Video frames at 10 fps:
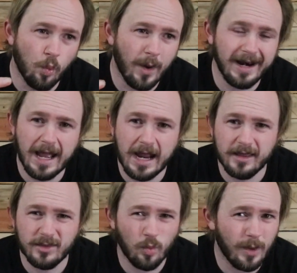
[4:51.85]

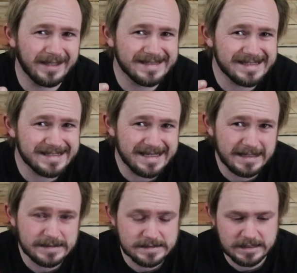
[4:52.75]
1/8,
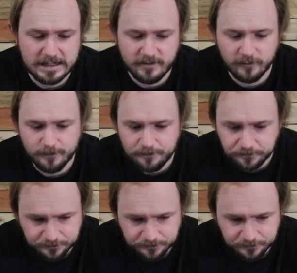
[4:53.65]
1/6 even.